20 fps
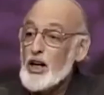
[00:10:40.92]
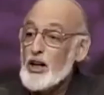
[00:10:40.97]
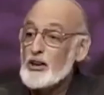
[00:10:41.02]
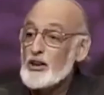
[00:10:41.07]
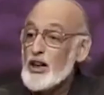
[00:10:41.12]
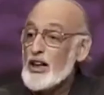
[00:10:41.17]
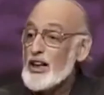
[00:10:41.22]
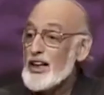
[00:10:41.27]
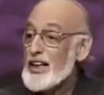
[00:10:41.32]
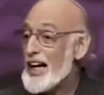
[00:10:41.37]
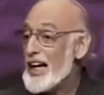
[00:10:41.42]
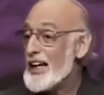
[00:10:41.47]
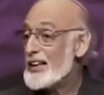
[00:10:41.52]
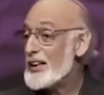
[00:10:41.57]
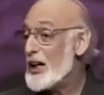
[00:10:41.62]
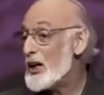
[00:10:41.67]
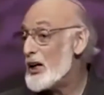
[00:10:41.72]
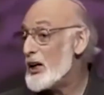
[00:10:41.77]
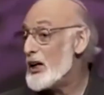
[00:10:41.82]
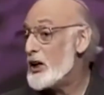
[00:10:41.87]
is I can
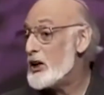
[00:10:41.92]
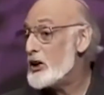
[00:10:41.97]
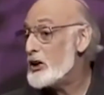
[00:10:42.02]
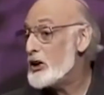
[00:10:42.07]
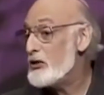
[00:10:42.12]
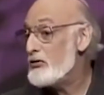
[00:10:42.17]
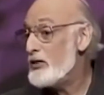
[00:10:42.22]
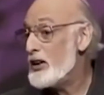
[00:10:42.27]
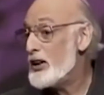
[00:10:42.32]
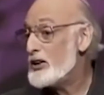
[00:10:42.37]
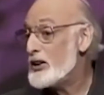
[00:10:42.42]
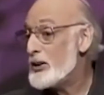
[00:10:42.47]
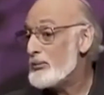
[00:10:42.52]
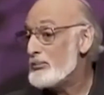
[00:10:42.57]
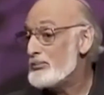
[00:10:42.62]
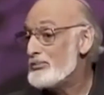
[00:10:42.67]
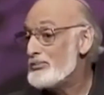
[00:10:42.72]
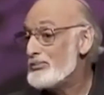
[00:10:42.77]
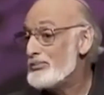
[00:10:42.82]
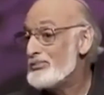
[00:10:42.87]
act like an innocent victim.